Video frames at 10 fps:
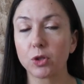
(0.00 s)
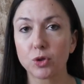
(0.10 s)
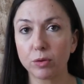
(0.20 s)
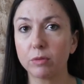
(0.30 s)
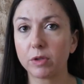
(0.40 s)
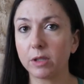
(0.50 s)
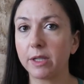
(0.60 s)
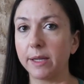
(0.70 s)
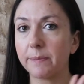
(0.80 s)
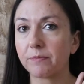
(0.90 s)
true
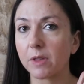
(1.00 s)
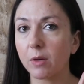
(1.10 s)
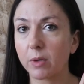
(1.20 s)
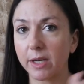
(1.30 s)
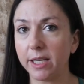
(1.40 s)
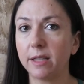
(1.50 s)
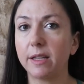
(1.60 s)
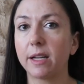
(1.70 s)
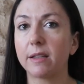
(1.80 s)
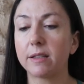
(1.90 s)
really where
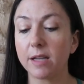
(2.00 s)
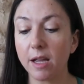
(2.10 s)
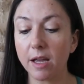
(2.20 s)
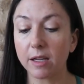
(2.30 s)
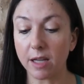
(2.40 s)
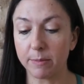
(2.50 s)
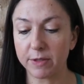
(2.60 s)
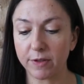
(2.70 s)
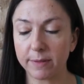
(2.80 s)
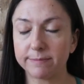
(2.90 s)
healing and
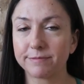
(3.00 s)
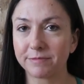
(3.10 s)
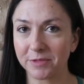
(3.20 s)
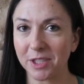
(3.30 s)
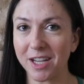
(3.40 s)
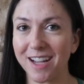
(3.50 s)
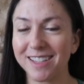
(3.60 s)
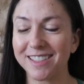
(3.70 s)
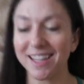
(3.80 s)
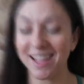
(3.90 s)
comes from, God.